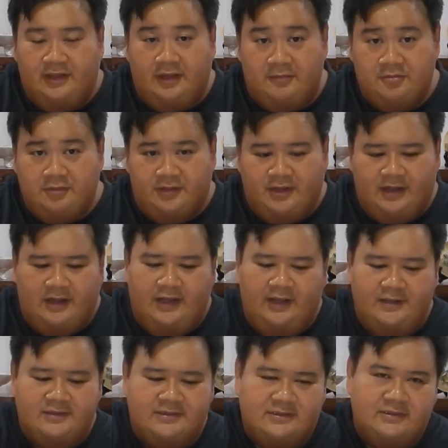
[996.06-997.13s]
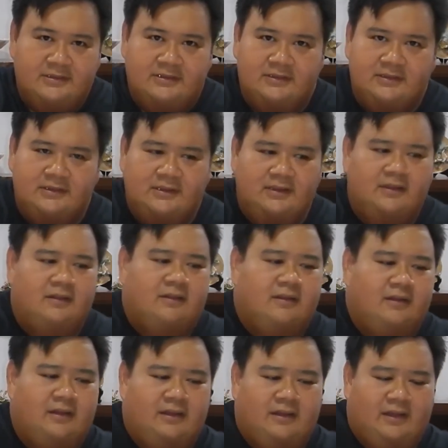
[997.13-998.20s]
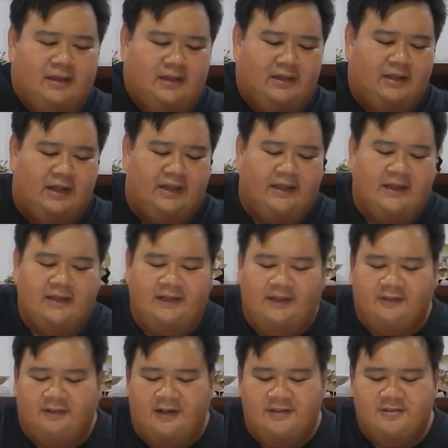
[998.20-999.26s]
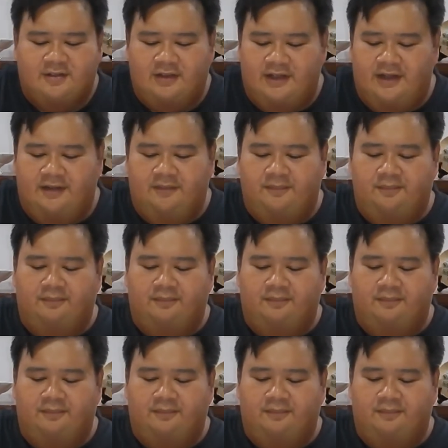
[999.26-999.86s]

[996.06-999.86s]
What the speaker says: it comes with rice, and I can't eat rice today.